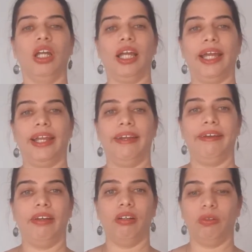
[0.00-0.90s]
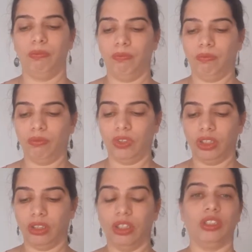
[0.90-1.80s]
And
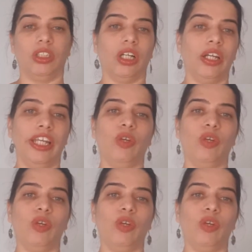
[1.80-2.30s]
her